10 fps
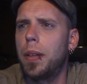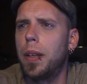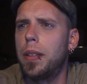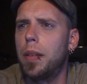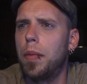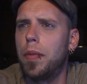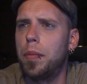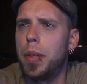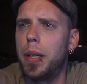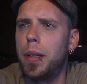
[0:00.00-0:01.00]
and some of them
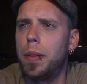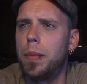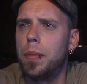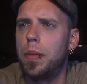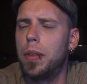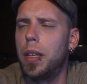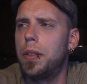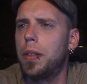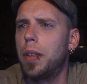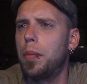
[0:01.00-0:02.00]
did it intentionally,